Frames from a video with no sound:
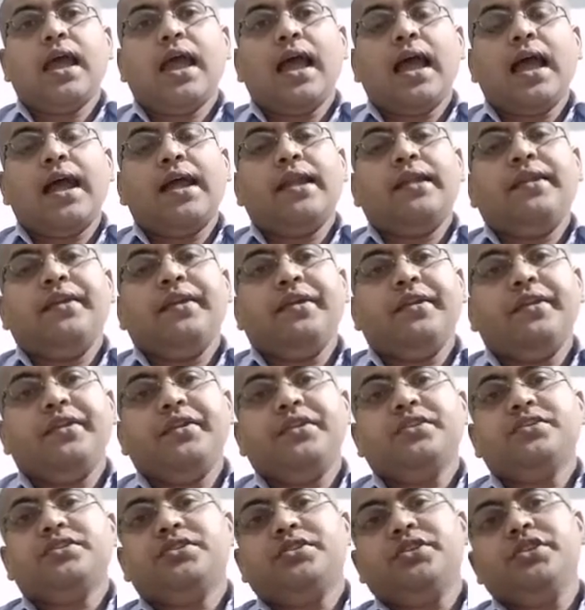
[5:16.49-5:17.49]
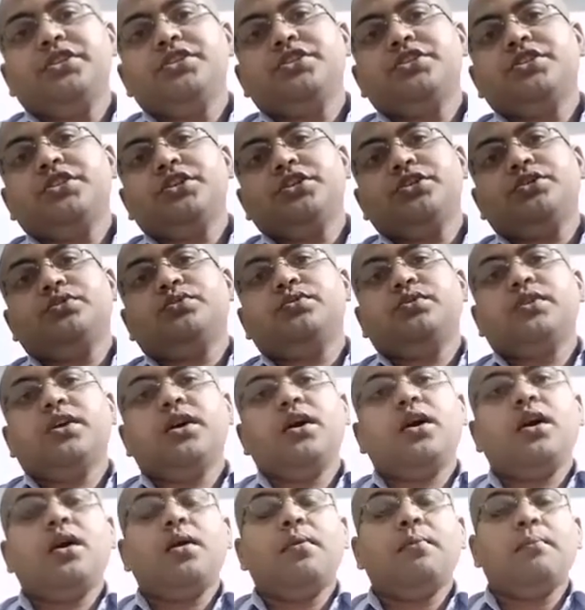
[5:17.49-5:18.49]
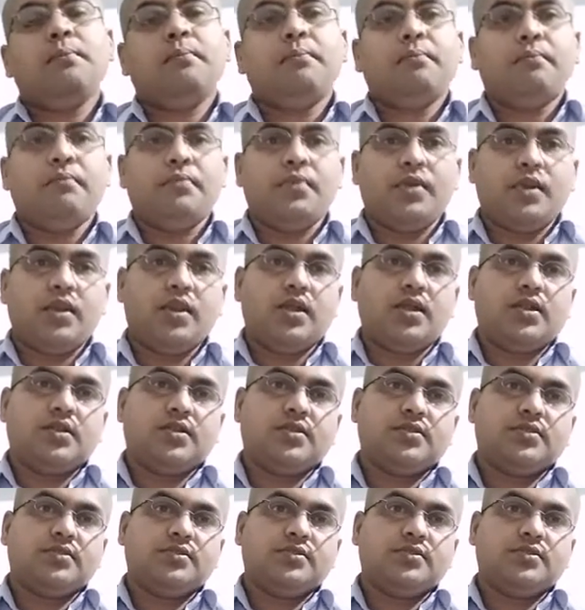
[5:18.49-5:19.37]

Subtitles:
and it is reached into the blood,